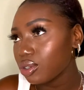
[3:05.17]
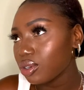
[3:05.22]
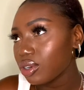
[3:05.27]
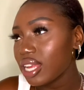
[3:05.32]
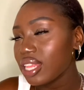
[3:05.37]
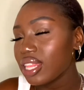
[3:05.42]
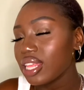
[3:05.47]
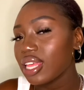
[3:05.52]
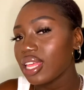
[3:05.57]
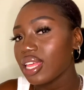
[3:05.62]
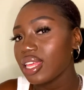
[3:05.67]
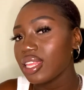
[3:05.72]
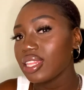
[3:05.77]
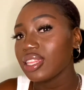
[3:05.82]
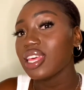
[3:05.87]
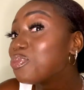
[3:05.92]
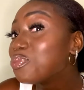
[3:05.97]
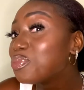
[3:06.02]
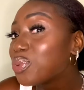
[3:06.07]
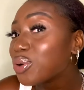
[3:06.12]
And
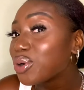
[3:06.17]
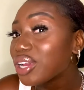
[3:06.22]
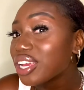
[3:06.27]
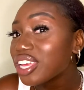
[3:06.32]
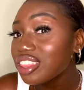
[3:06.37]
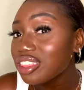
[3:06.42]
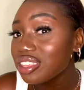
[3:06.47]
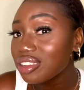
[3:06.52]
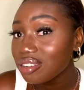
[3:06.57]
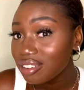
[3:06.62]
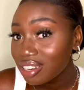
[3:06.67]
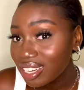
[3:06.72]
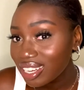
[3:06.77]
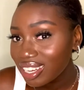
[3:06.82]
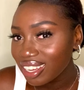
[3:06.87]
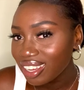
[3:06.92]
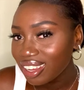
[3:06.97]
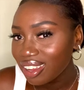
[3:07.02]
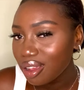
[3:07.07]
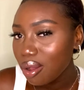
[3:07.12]
then boy
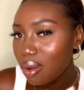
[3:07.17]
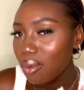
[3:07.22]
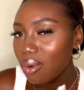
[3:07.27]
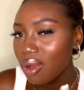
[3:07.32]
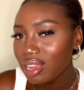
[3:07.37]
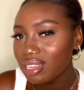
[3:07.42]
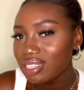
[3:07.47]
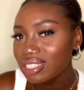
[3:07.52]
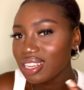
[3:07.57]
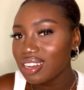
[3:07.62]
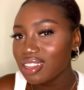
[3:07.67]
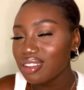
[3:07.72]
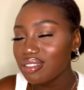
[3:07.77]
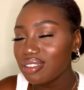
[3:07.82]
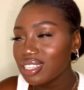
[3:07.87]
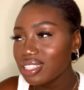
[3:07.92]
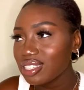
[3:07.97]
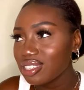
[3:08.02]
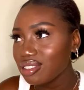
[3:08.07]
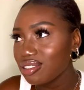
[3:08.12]
3 walks out of the
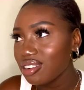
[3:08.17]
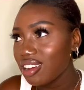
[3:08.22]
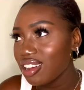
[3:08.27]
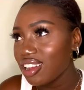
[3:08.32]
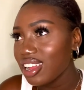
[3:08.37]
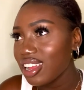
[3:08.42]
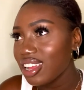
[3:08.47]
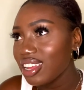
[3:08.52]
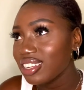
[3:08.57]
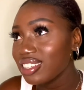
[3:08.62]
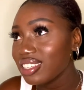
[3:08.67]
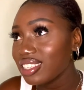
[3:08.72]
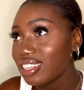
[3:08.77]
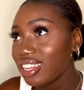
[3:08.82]
restaurant,